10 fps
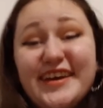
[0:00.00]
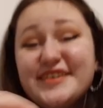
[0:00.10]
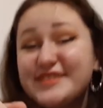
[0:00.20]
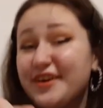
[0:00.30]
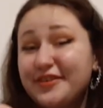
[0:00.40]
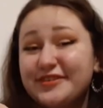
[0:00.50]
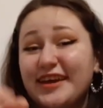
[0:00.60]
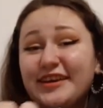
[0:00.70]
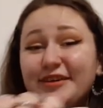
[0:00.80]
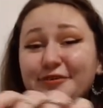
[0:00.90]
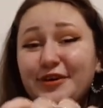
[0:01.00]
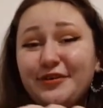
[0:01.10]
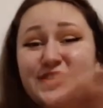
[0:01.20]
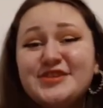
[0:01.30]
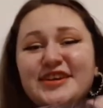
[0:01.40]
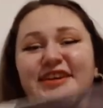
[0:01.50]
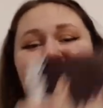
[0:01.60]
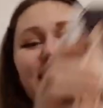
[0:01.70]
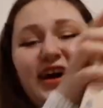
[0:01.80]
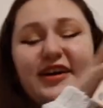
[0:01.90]
So, thank you for watching.
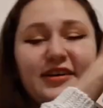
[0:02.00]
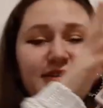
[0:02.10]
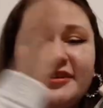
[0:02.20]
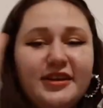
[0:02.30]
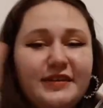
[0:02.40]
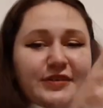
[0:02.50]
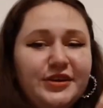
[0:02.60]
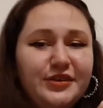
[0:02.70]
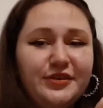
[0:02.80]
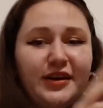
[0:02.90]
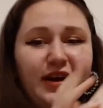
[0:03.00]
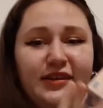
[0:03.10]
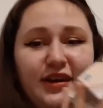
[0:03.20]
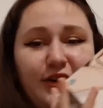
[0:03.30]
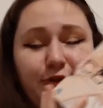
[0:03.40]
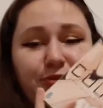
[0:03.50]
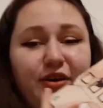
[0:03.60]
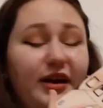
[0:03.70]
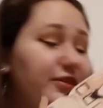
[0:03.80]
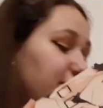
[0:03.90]
I love you, and I hope you're
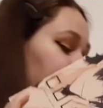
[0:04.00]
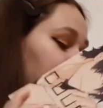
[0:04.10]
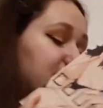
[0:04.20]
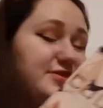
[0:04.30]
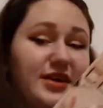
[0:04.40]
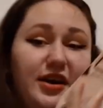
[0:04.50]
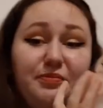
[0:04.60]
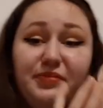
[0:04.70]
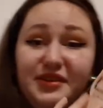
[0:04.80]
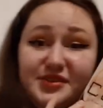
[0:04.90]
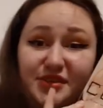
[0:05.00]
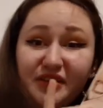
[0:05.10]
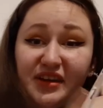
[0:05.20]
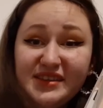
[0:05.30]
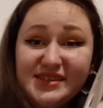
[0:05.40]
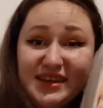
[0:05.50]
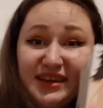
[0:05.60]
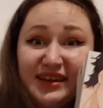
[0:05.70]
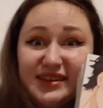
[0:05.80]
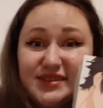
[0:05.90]
having a great time. Please don't get sick,
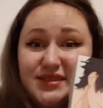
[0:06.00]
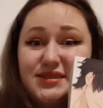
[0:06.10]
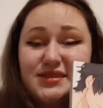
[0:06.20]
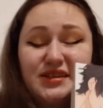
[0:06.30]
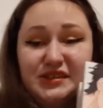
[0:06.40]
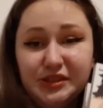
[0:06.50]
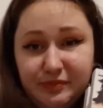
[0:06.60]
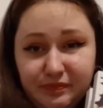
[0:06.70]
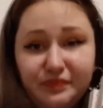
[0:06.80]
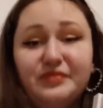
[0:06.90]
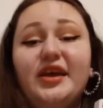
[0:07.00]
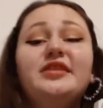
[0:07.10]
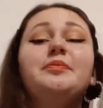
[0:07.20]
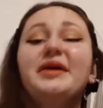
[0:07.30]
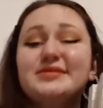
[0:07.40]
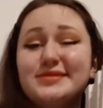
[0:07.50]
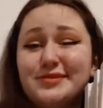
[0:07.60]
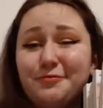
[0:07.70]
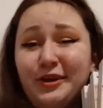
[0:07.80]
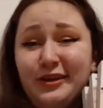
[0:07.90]
because not the
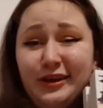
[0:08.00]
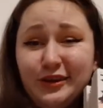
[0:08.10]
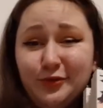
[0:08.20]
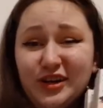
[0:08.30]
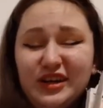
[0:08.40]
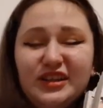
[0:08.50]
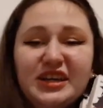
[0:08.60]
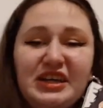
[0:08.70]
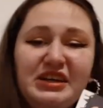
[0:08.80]
best feeling in the world.